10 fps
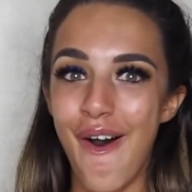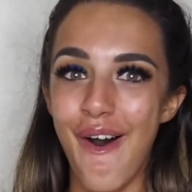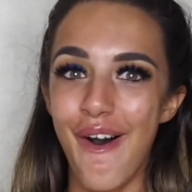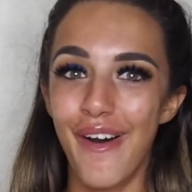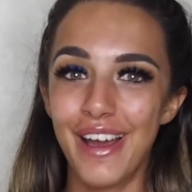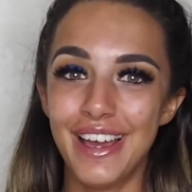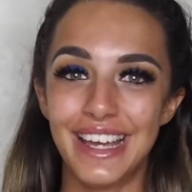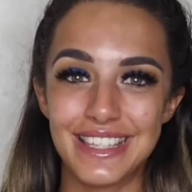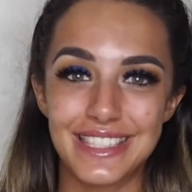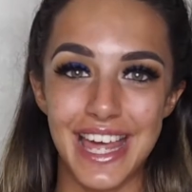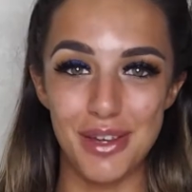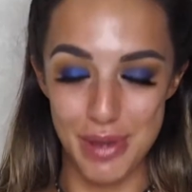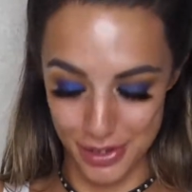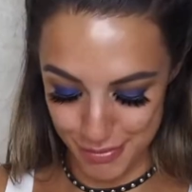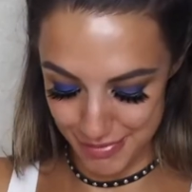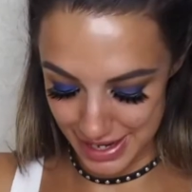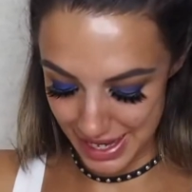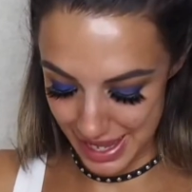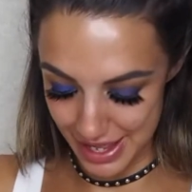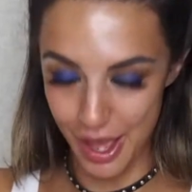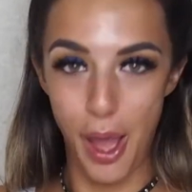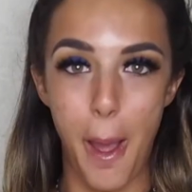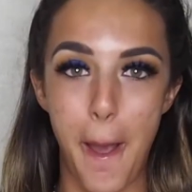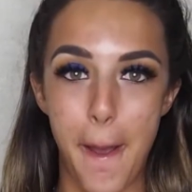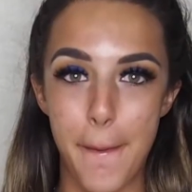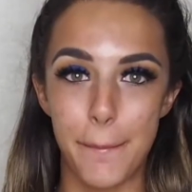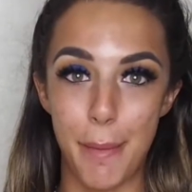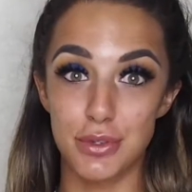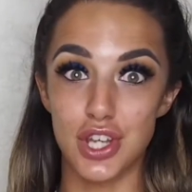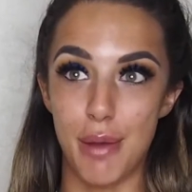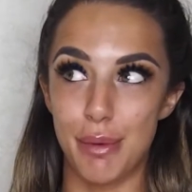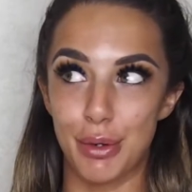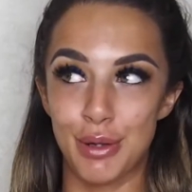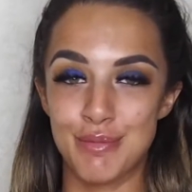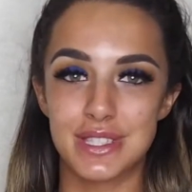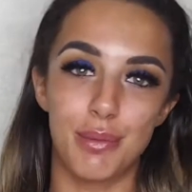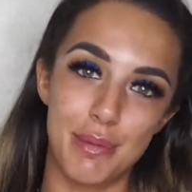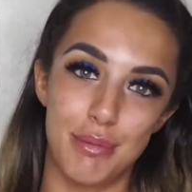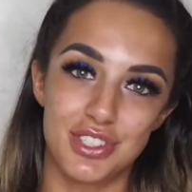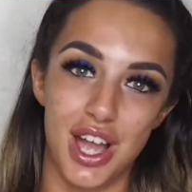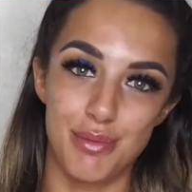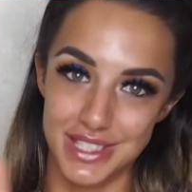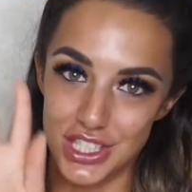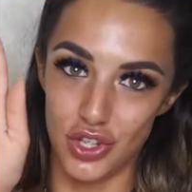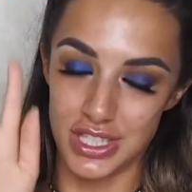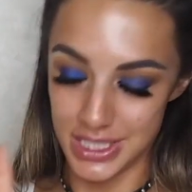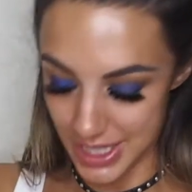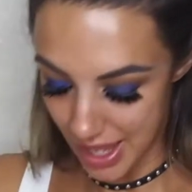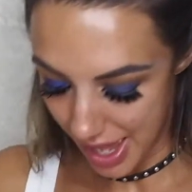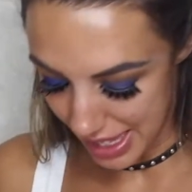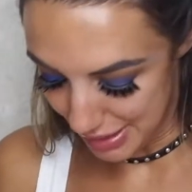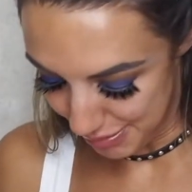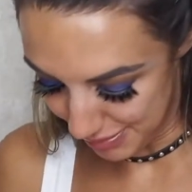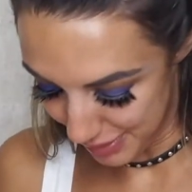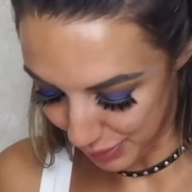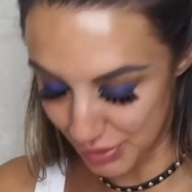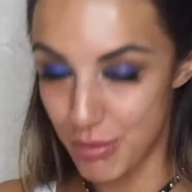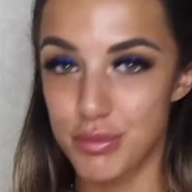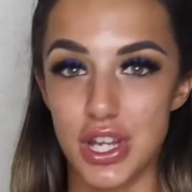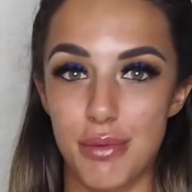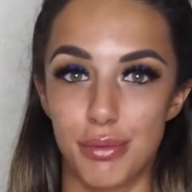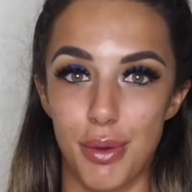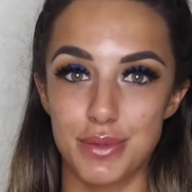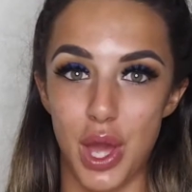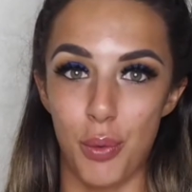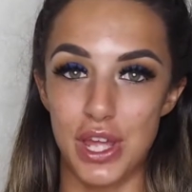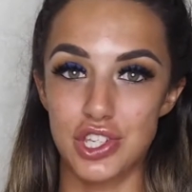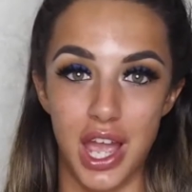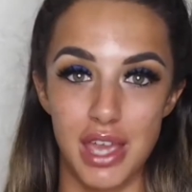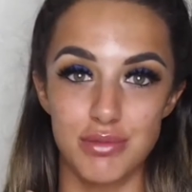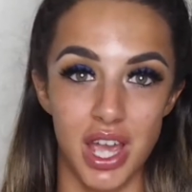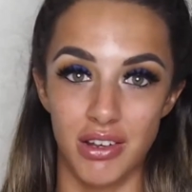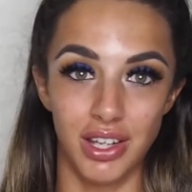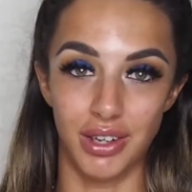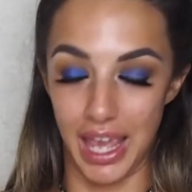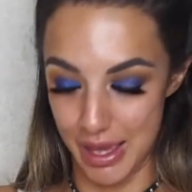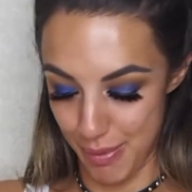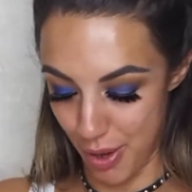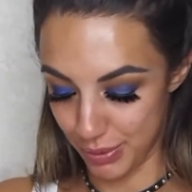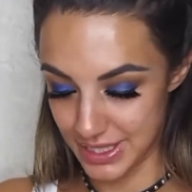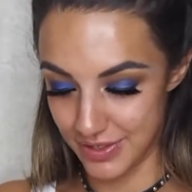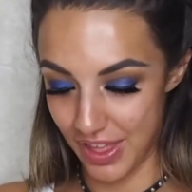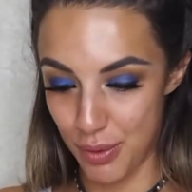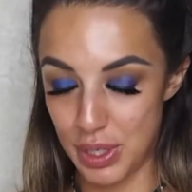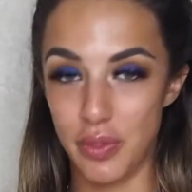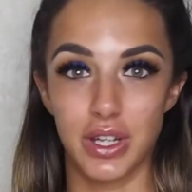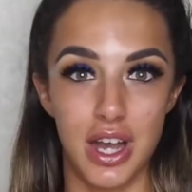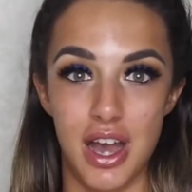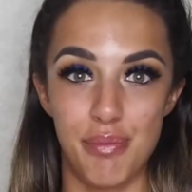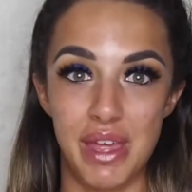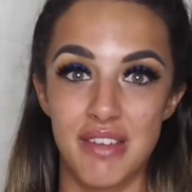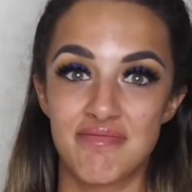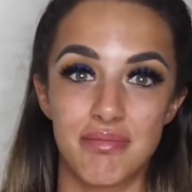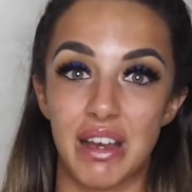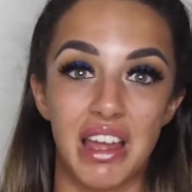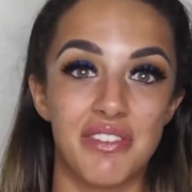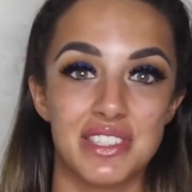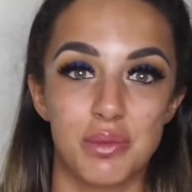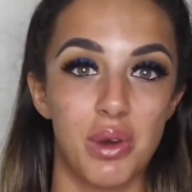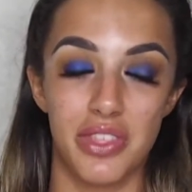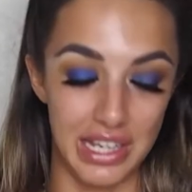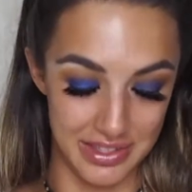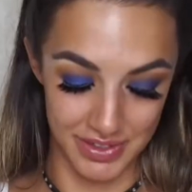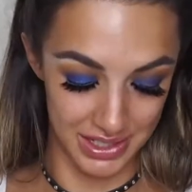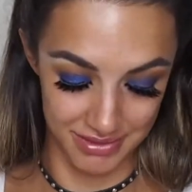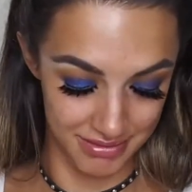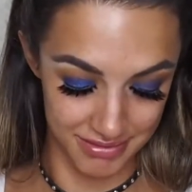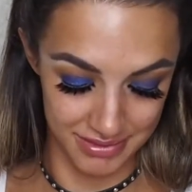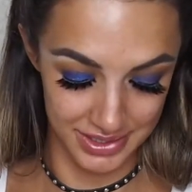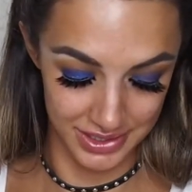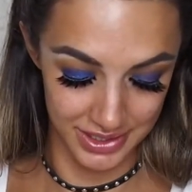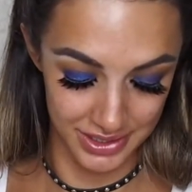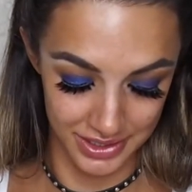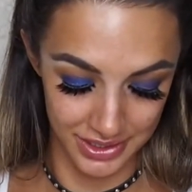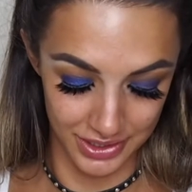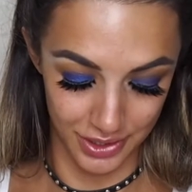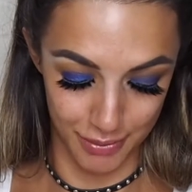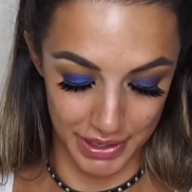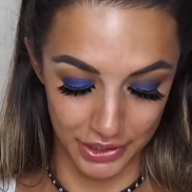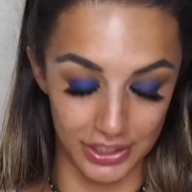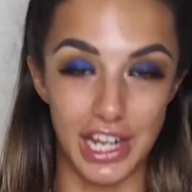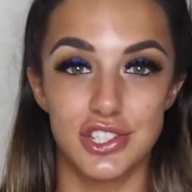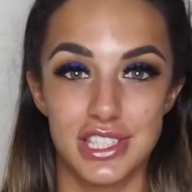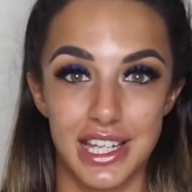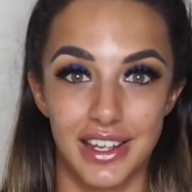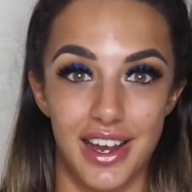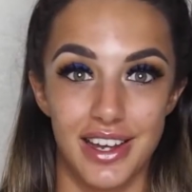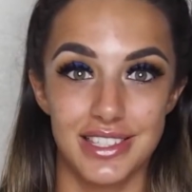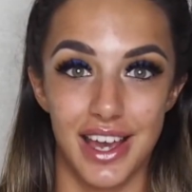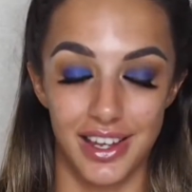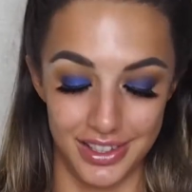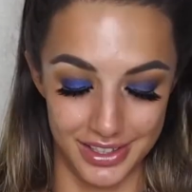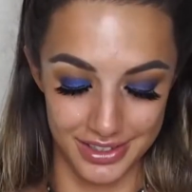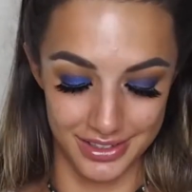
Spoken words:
then. Said it went on my pyjama bottoms. I'm in pyjamas, soz. It went on my pyjama bottoms, which I am totally okay about, because if that went on the carpet, my life isn't worth living. Oh my god, I just had a heart attack.